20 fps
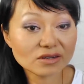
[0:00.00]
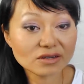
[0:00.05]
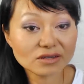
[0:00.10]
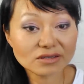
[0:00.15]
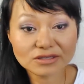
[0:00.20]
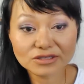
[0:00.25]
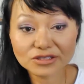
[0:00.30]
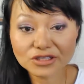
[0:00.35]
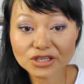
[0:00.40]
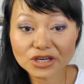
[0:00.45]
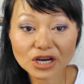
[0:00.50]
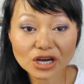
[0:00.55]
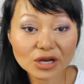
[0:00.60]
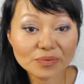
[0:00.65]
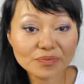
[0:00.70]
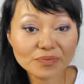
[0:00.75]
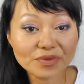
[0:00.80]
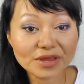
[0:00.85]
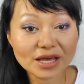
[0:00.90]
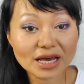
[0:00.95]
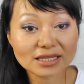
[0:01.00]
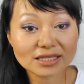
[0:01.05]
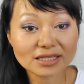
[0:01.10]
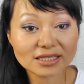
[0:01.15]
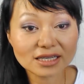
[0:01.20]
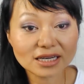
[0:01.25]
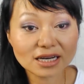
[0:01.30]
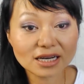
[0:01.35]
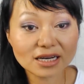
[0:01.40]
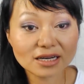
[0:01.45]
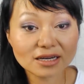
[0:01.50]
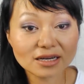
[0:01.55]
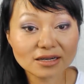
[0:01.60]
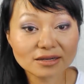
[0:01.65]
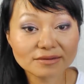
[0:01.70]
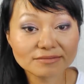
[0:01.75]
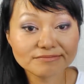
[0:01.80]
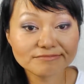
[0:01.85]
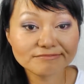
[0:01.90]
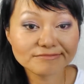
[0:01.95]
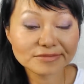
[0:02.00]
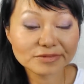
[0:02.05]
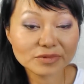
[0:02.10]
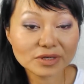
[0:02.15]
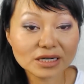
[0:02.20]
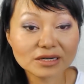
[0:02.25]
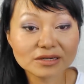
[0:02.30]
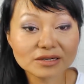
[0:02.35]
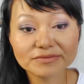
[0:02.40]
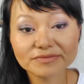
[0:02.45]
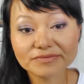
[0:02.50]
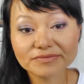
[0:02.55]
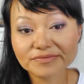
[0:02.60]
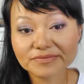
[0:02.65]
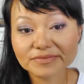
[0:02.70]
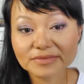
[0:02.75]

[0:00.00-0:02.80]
on to hope that, um, well,